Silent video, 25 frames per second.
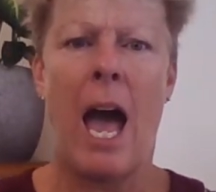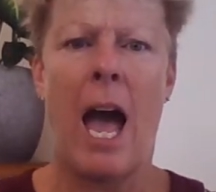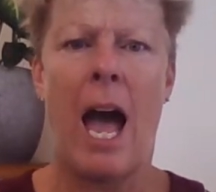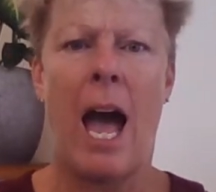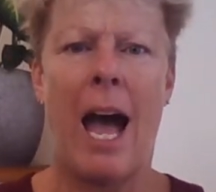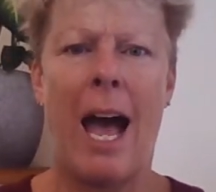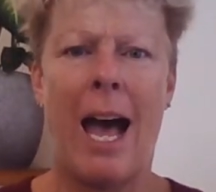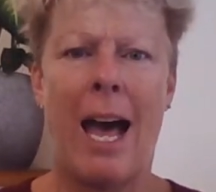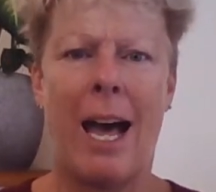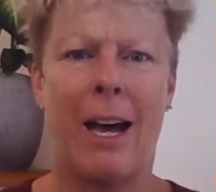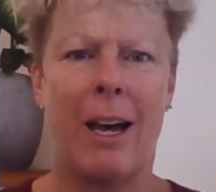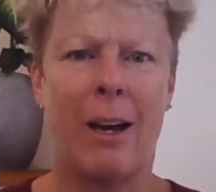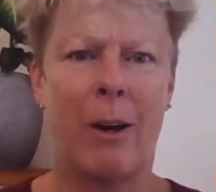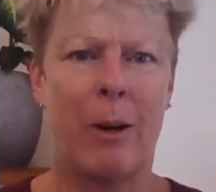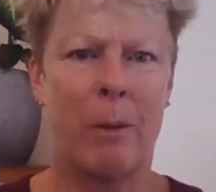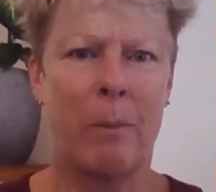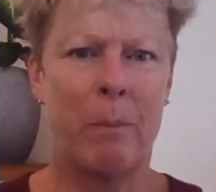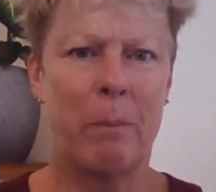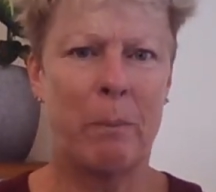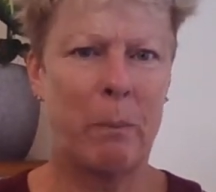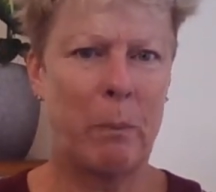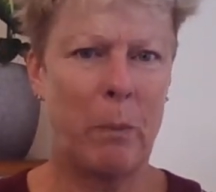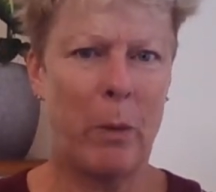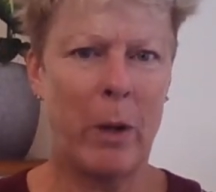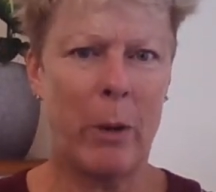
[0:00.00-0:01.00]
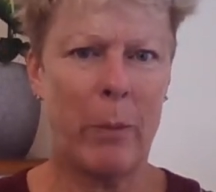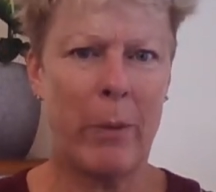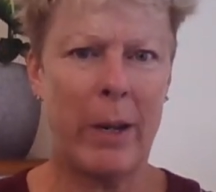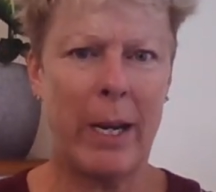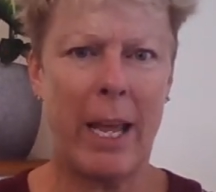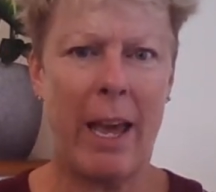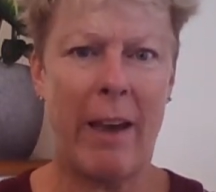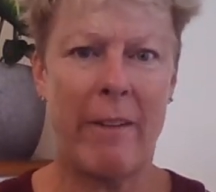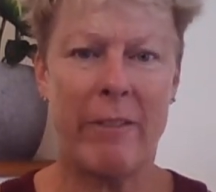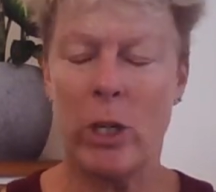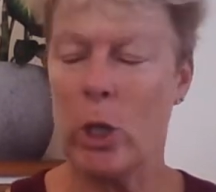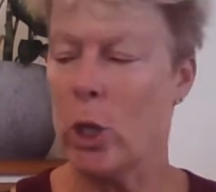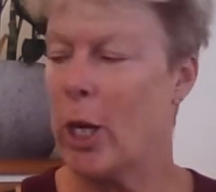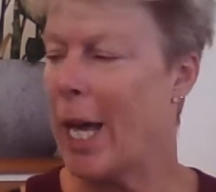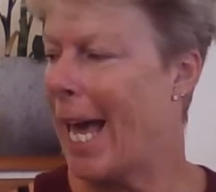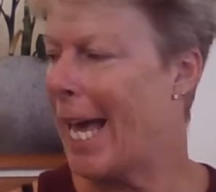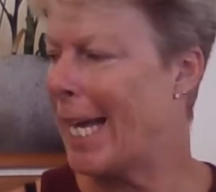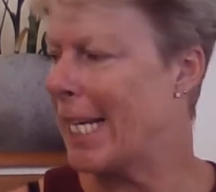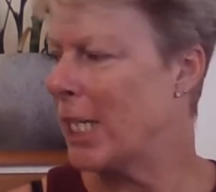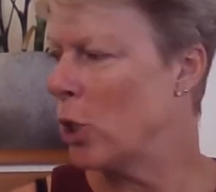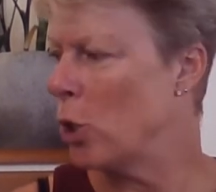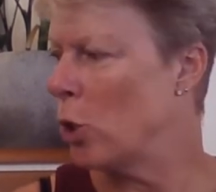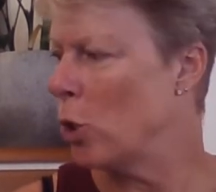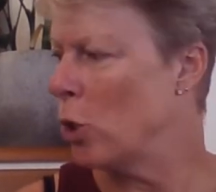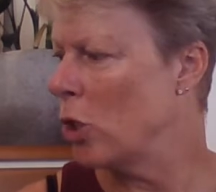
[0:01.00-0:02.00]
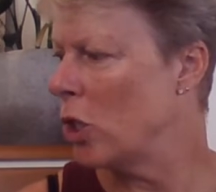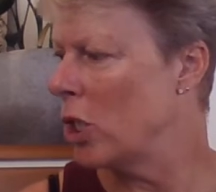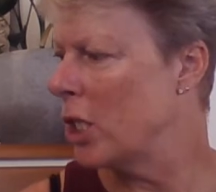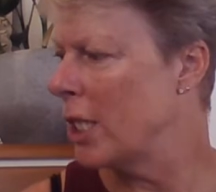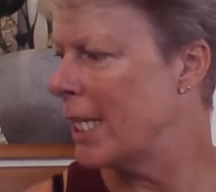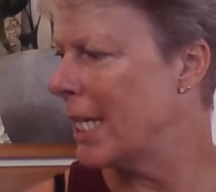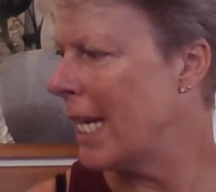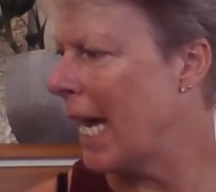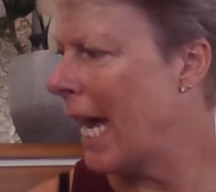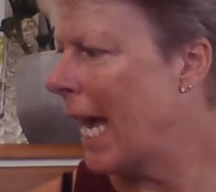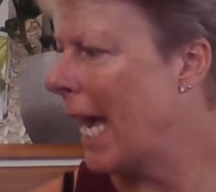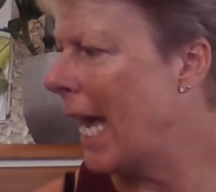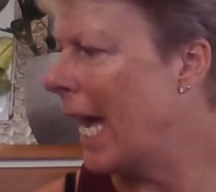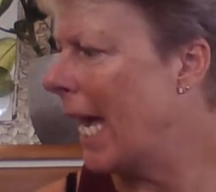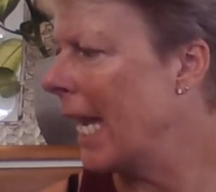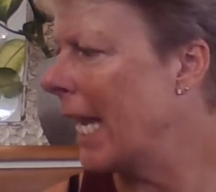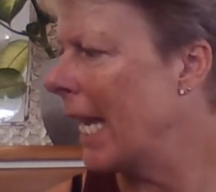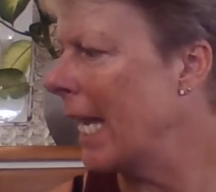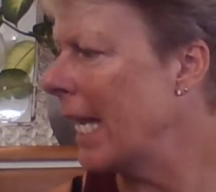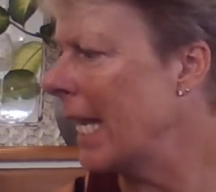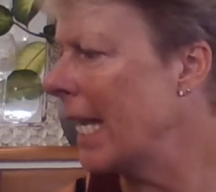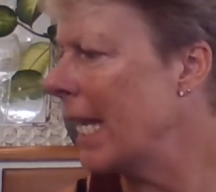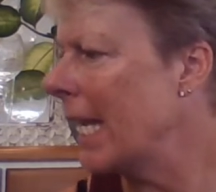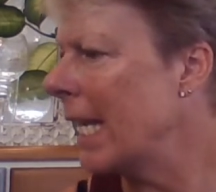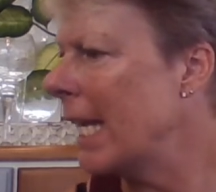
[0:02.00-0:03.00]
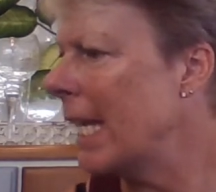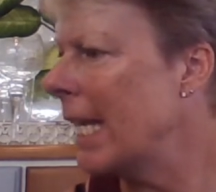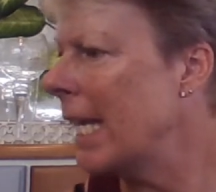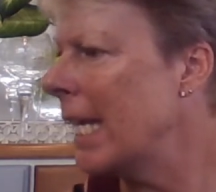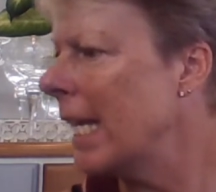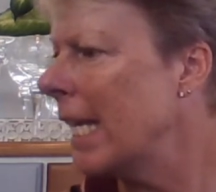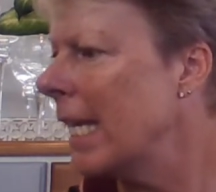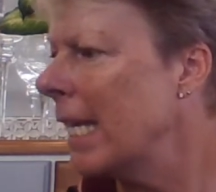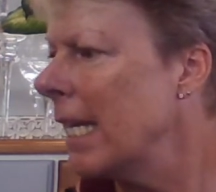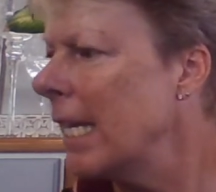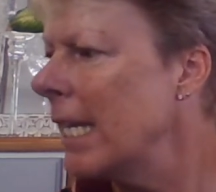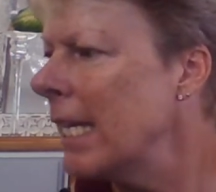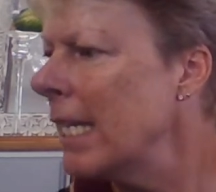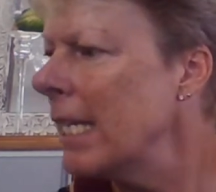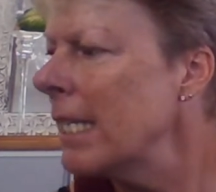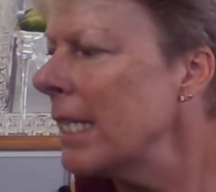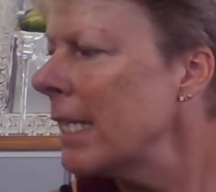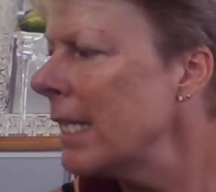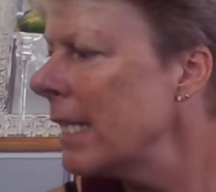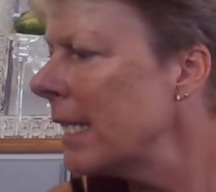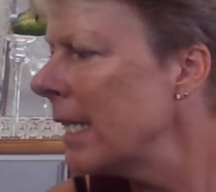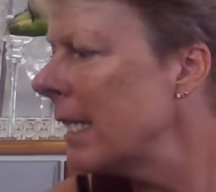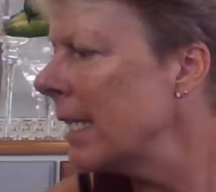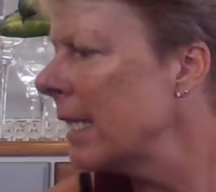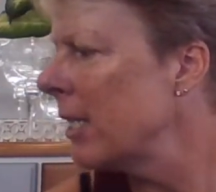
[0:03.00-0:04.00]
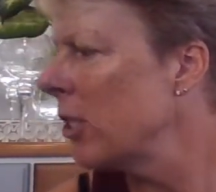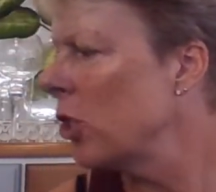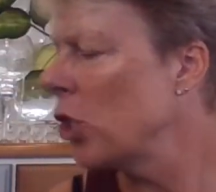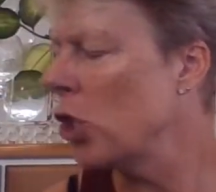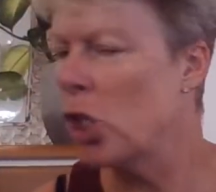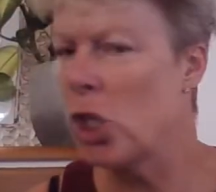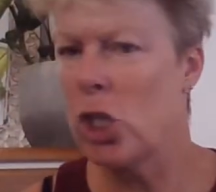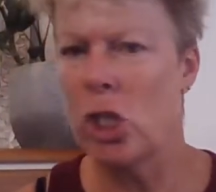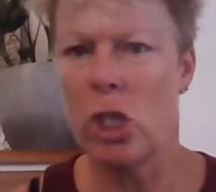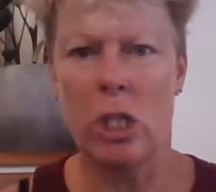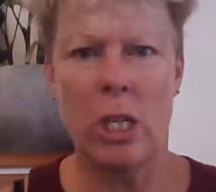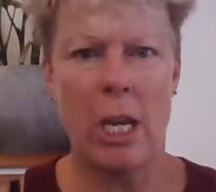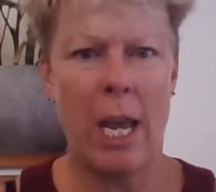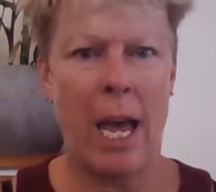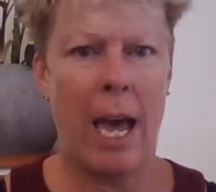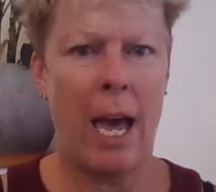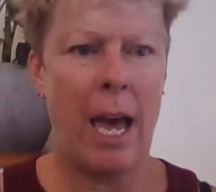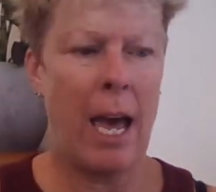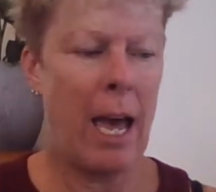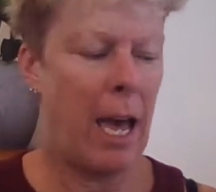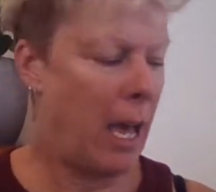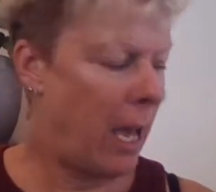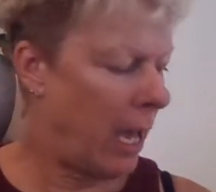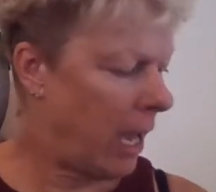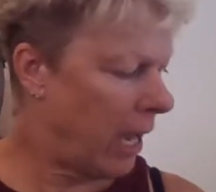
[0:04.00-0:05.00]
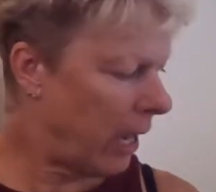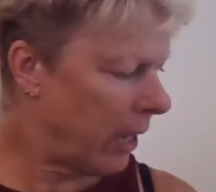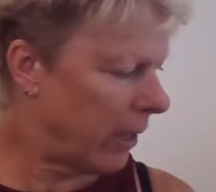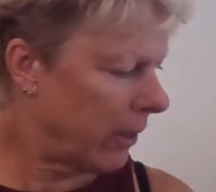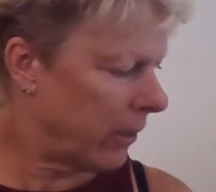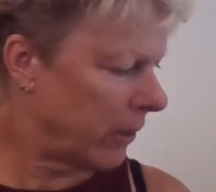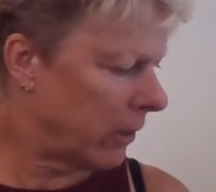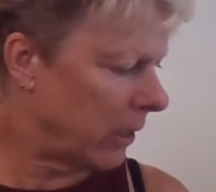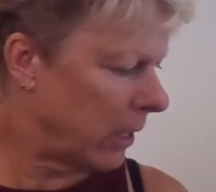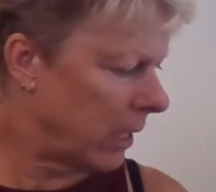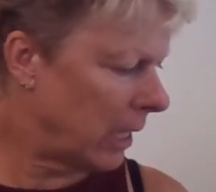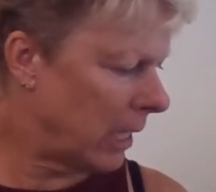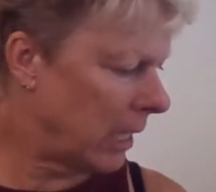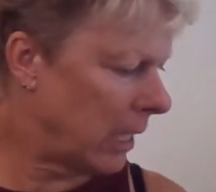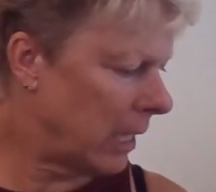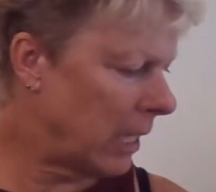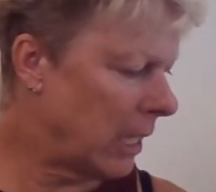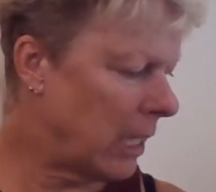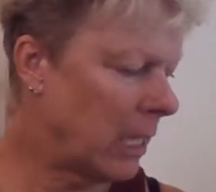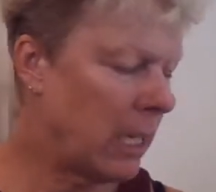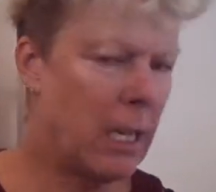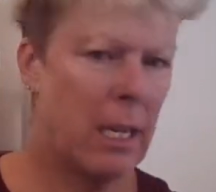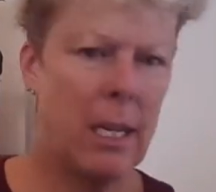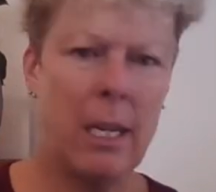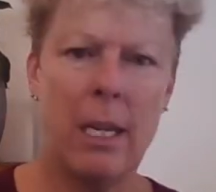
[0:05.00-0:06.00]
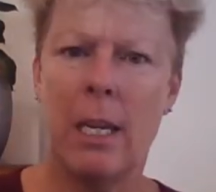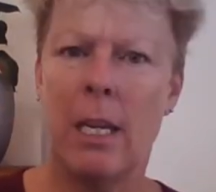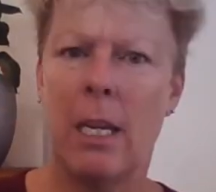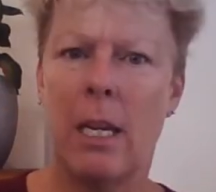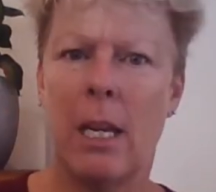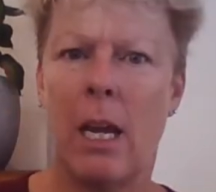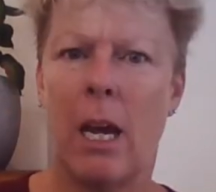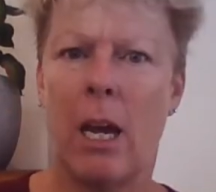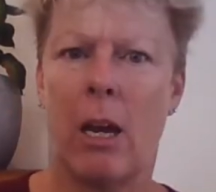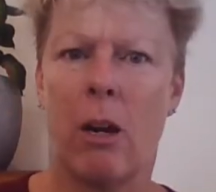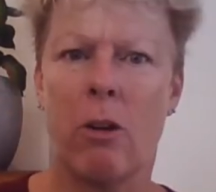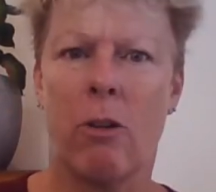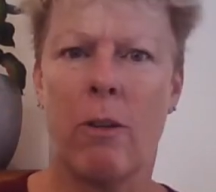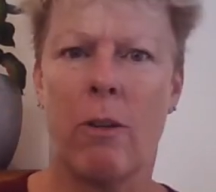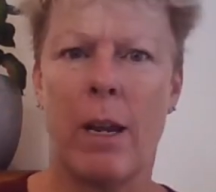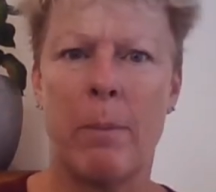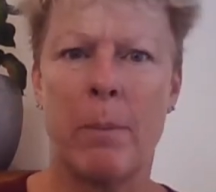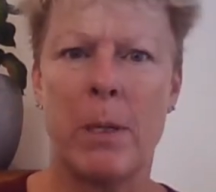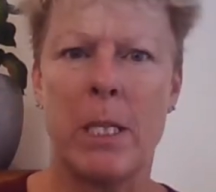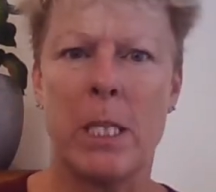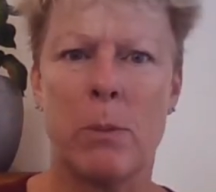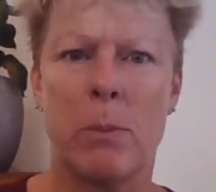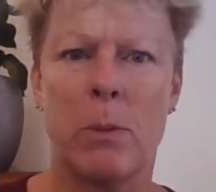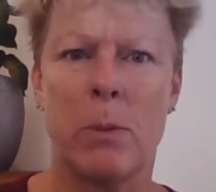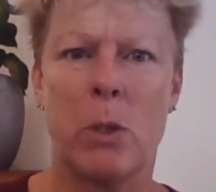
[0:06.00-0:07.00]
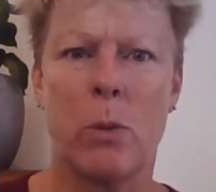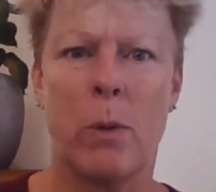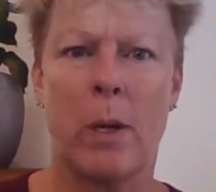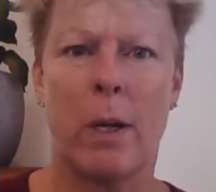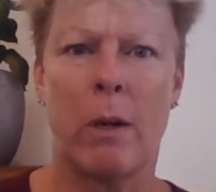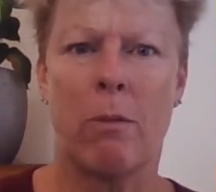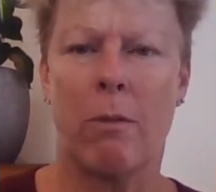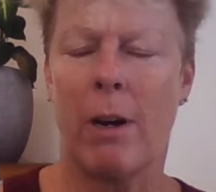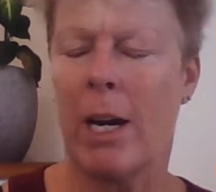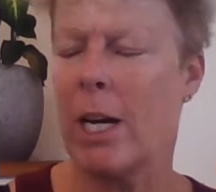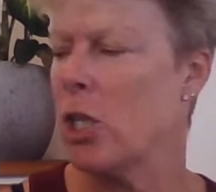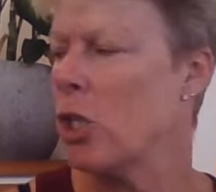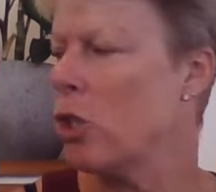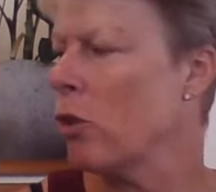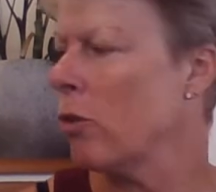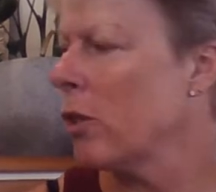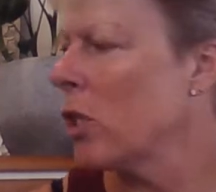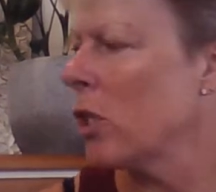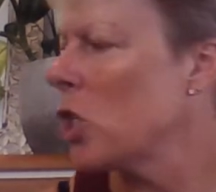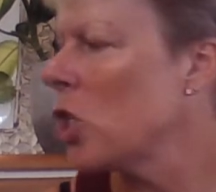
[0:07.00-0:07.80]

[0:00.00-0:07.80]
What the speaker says: What I want to have a look at today is the agreements between Russia and